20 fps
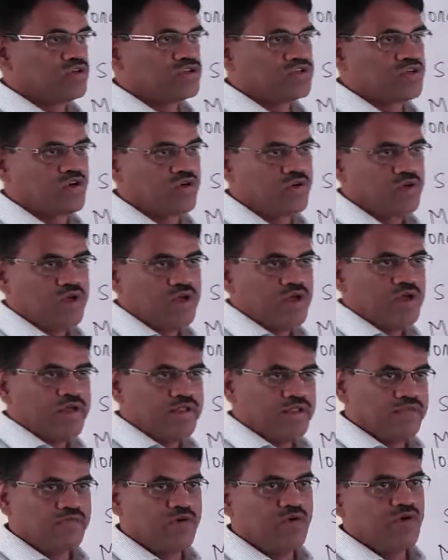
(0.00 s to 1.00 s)
So
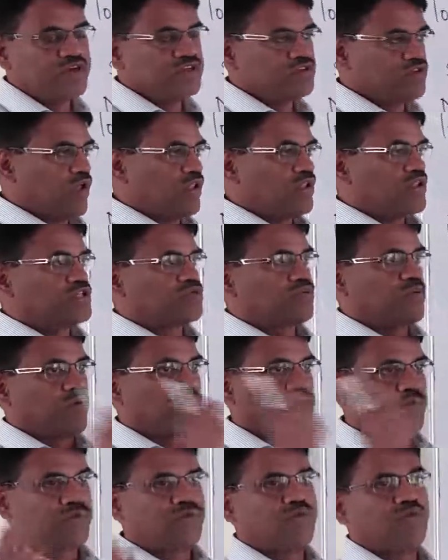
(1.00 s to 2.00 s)
we want to solve this
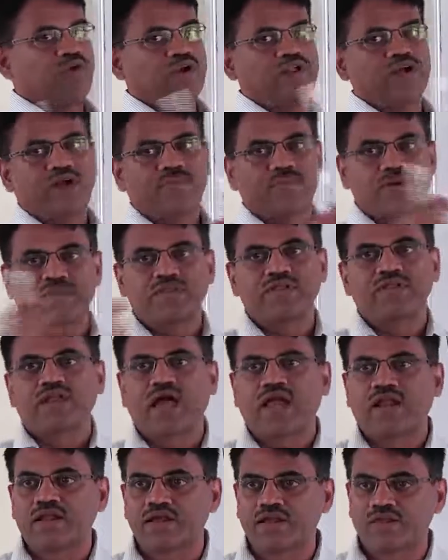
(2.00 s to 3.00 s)
problem. We want to come up with an
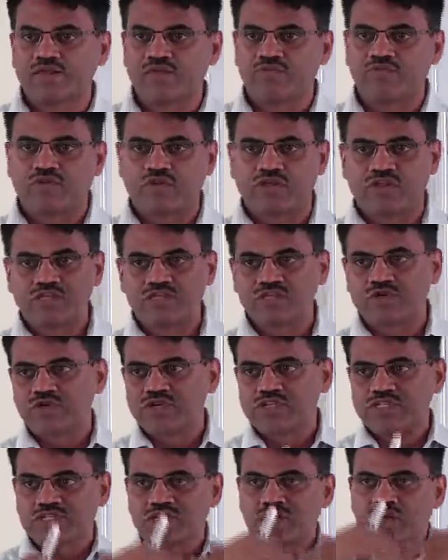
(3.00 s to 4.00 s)
algorithm for this
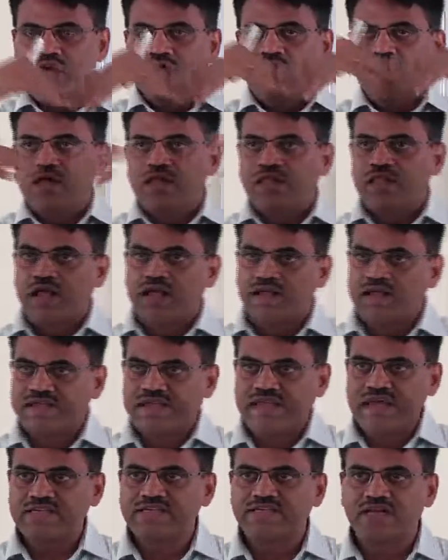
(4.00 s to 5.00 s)
question, that it
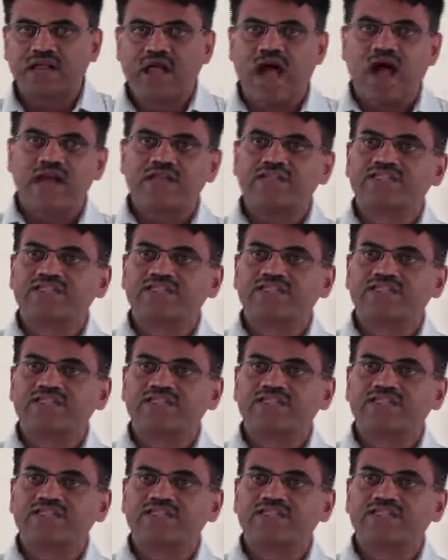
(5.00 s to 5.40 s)
takes a large